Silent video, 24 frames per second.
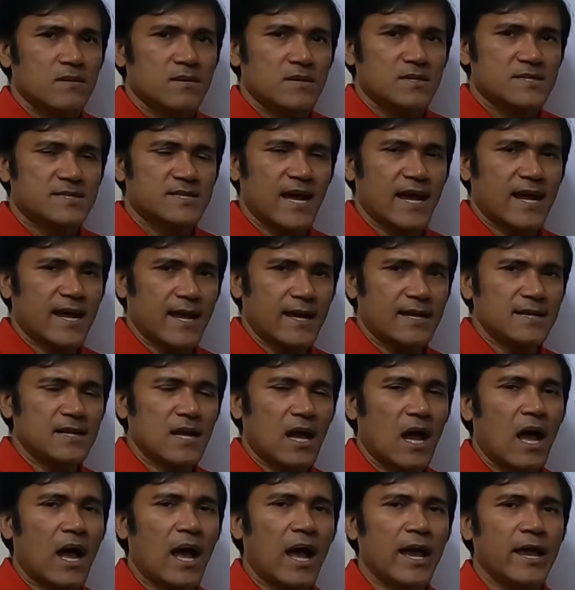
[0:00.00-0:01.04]

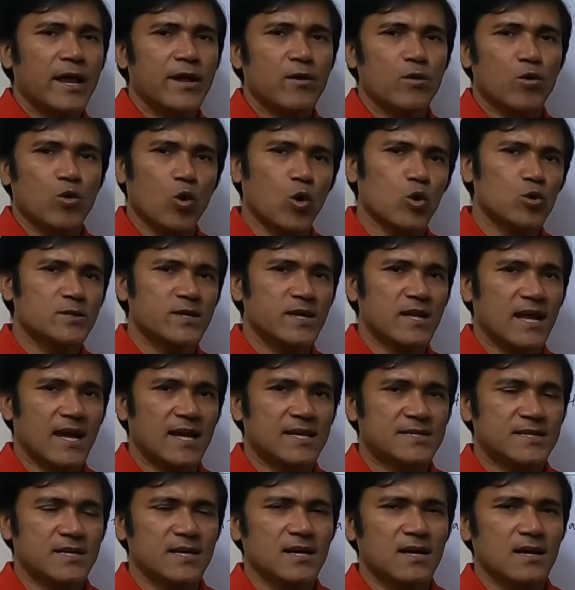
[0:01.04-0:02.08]
Second, I wrote a
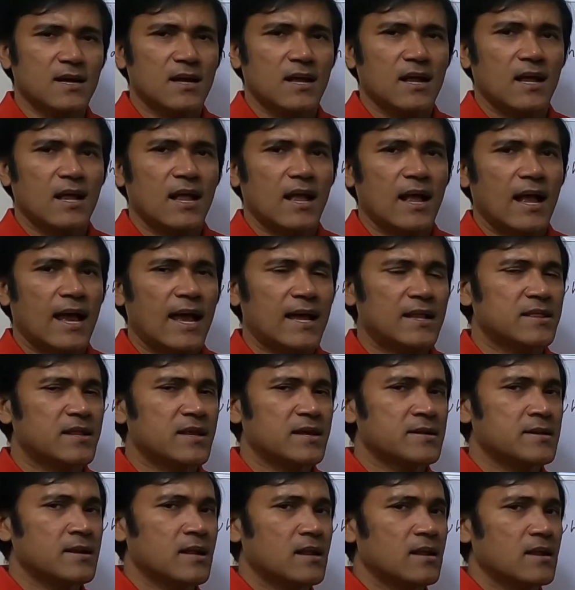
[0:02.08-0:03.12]
letter. And
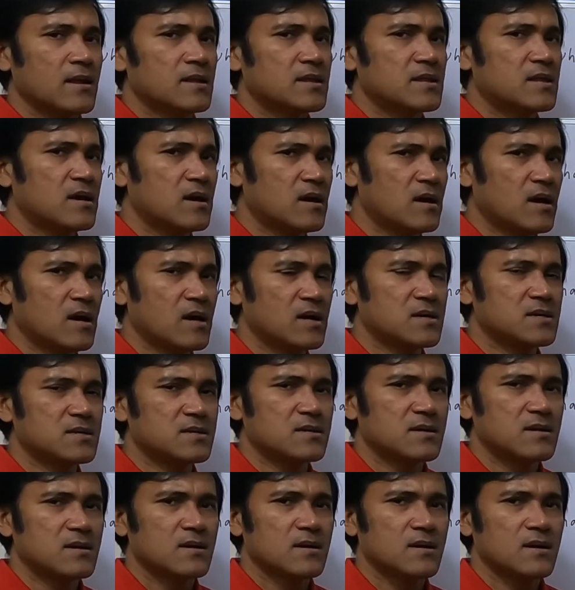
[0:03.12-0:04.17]
then
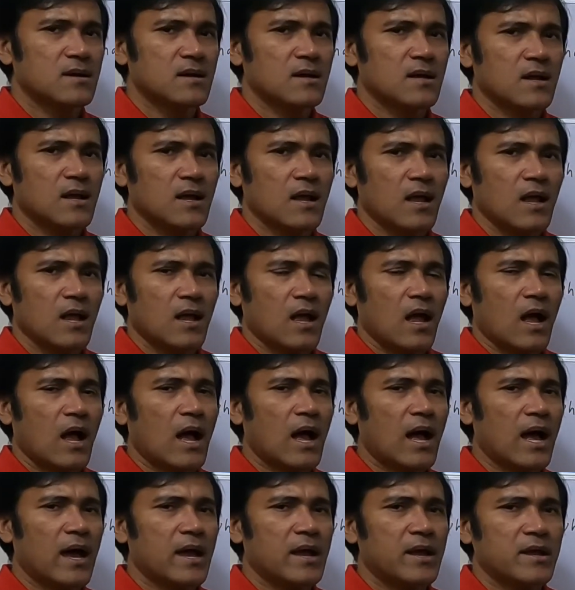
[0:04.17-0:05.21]
third,
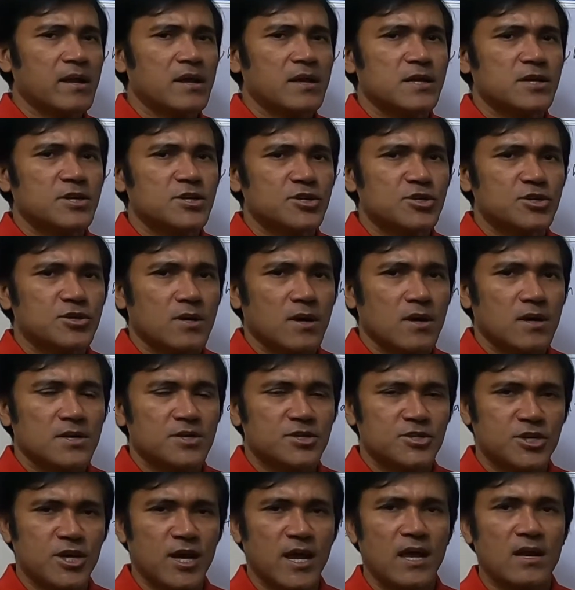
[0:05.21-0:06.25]
I
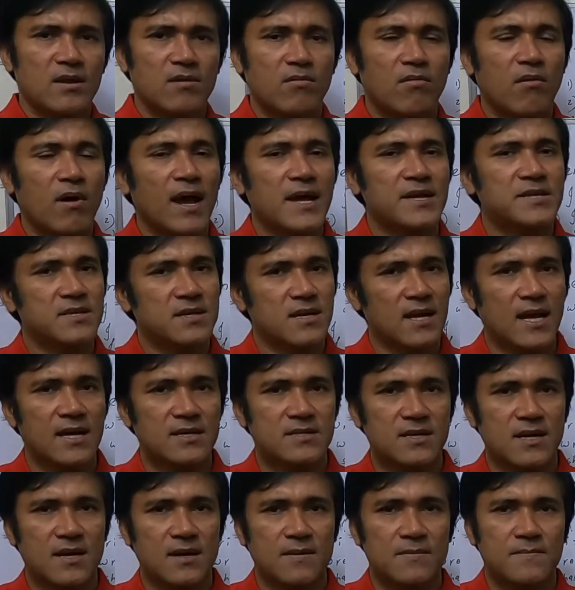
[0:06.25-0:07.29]
shall write a
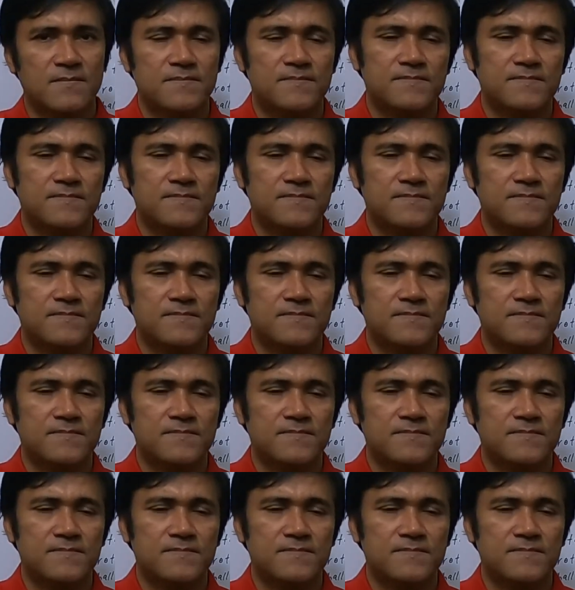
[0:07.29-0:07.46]
letter.